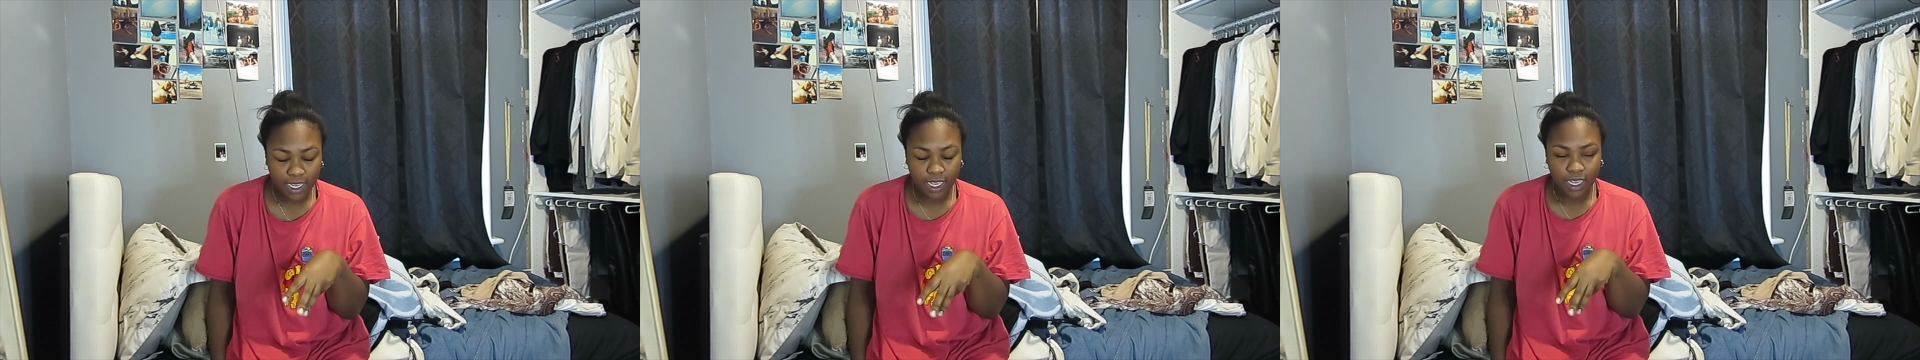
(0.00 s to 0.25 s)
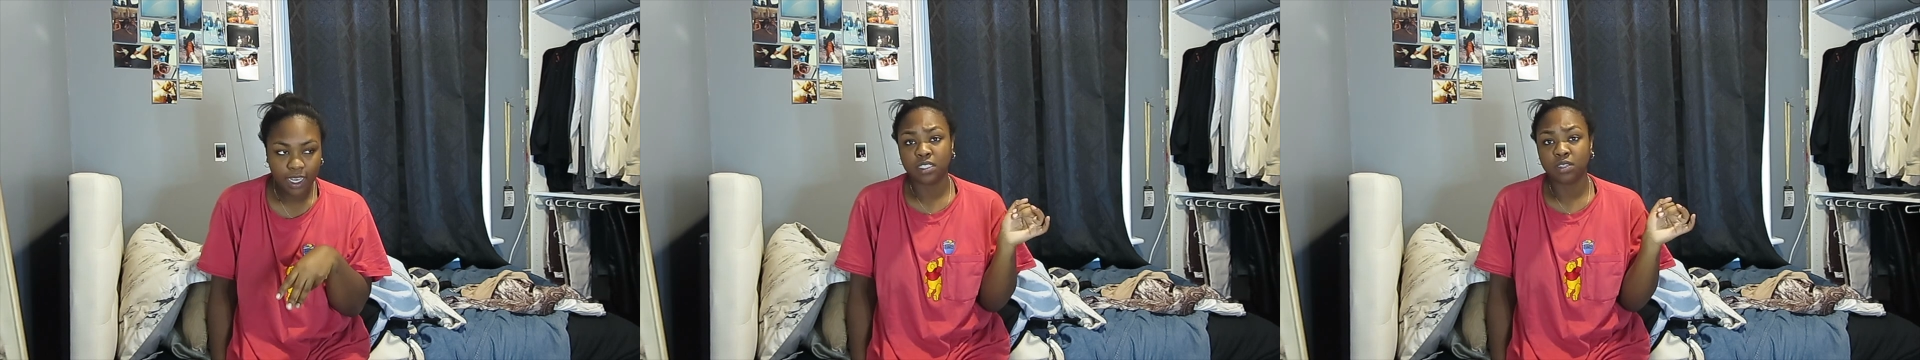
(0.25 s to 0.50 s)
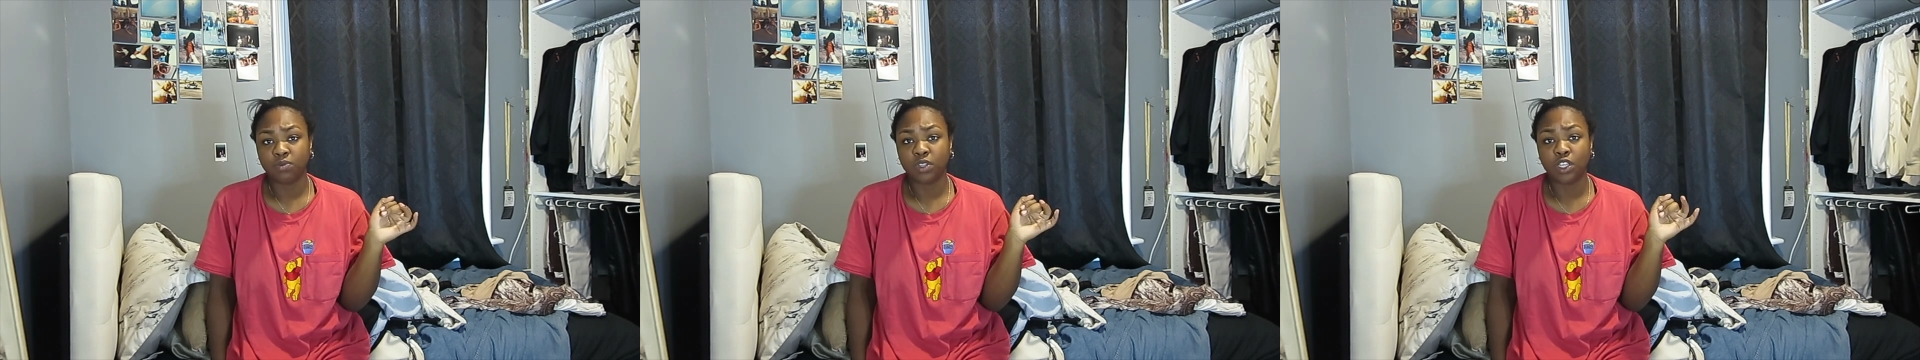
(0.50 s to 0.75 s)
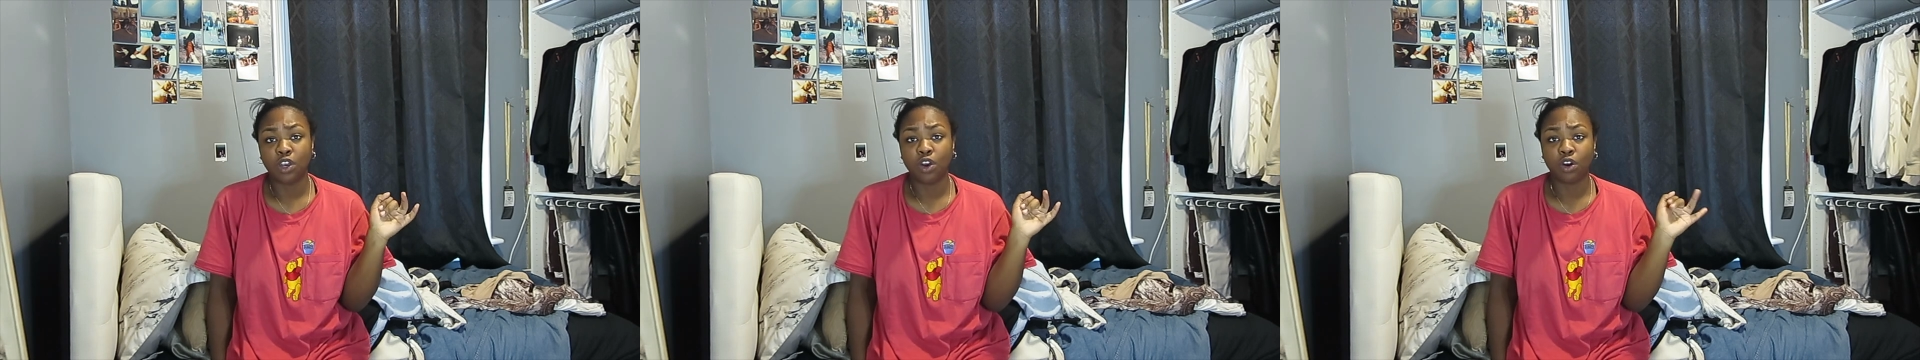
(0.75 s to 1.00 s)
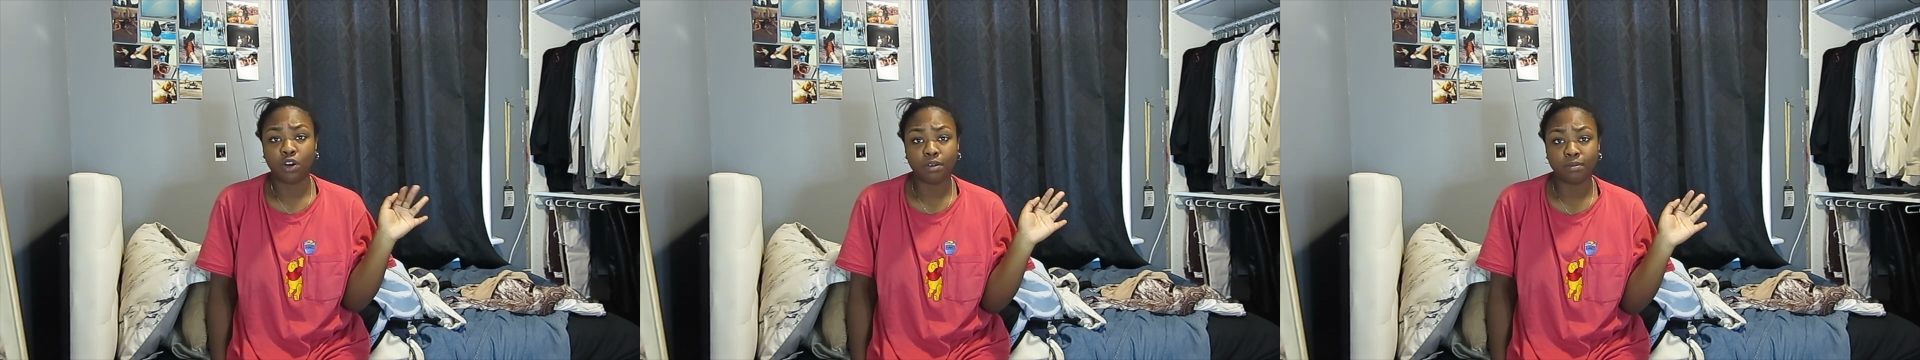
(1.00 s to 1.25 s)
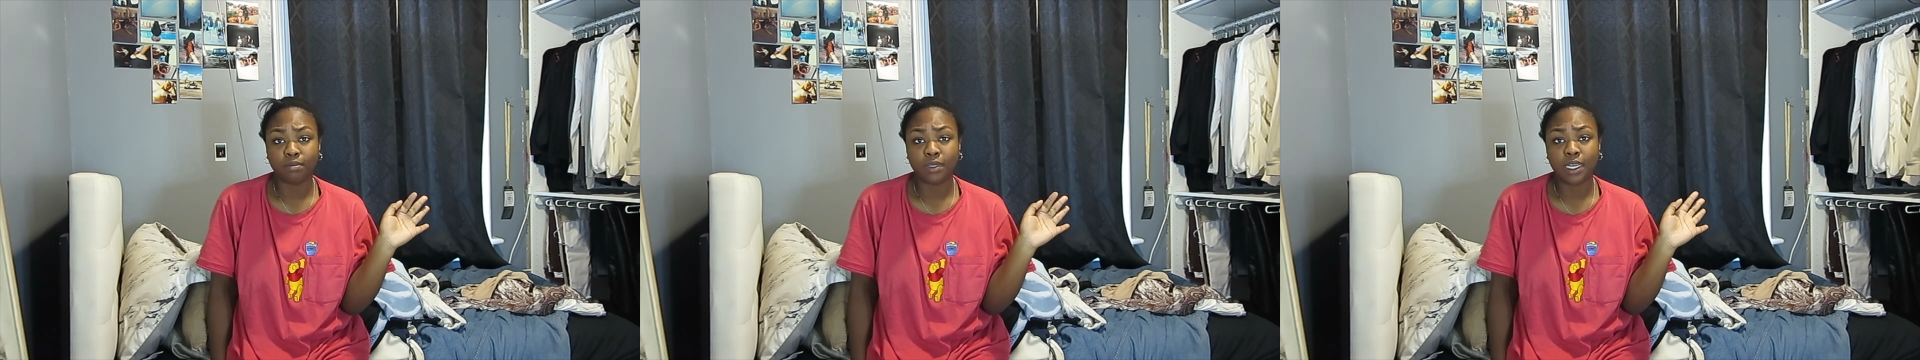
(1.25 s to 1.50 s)
It doesn't really
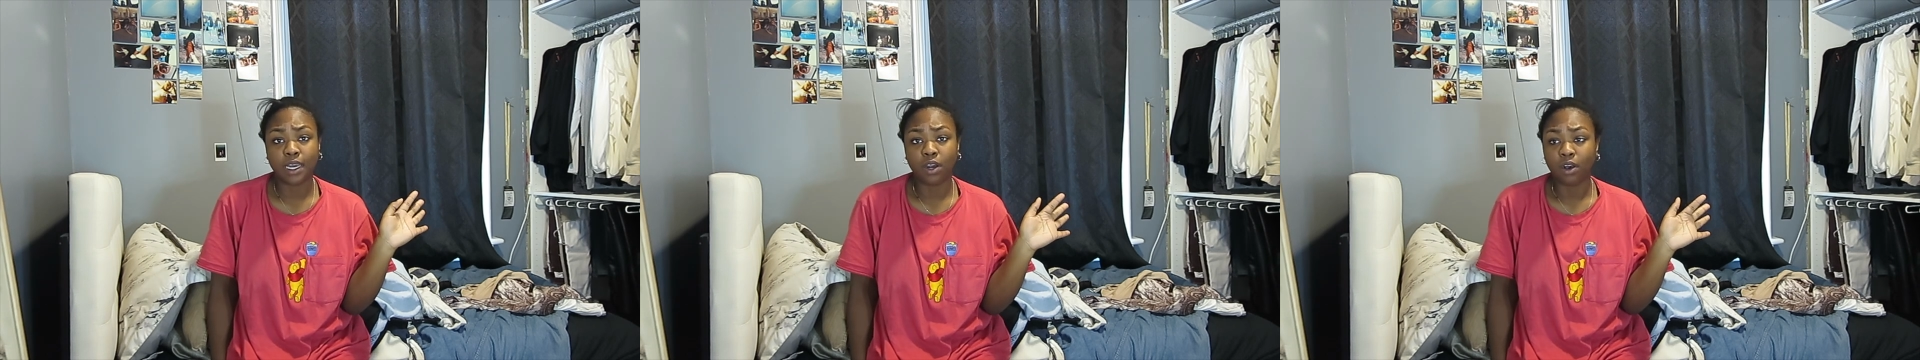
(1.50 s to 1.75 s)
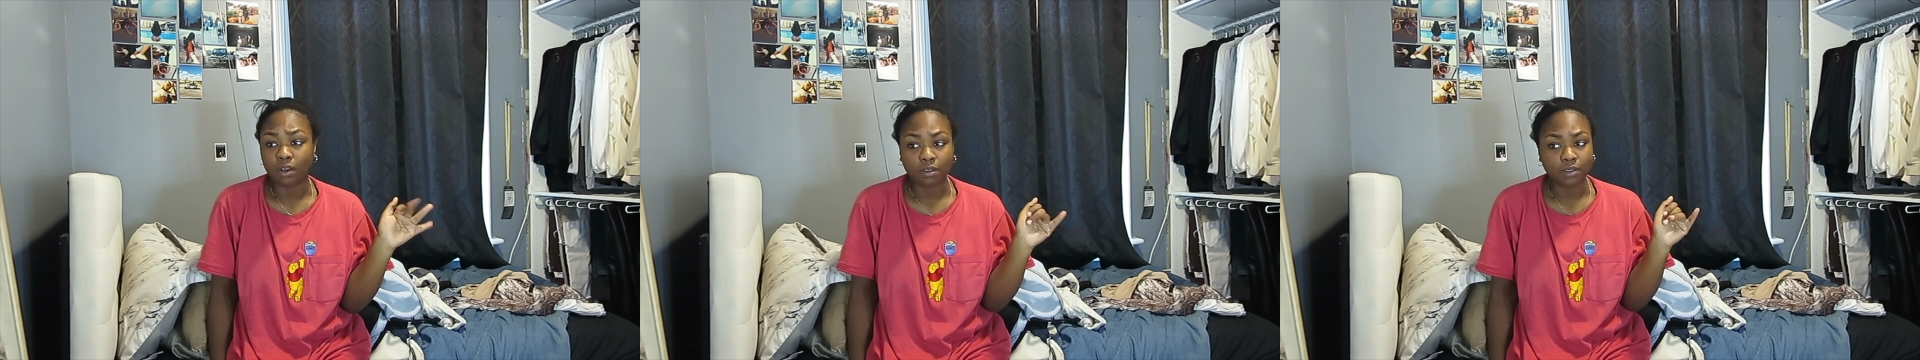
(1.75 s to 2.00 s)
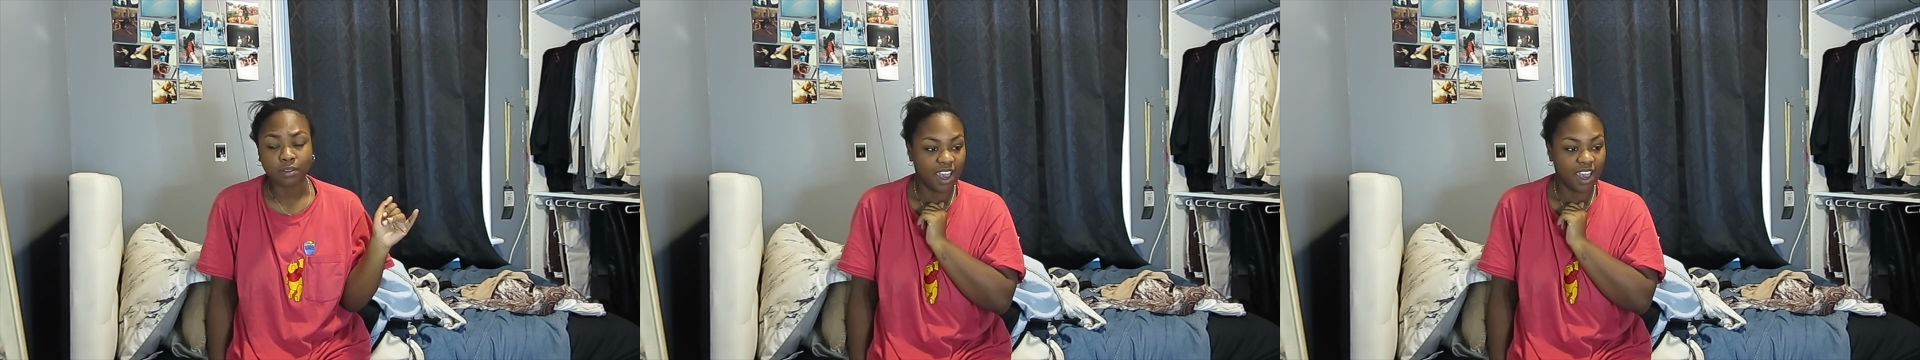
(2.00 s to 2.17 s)
hurt me at all.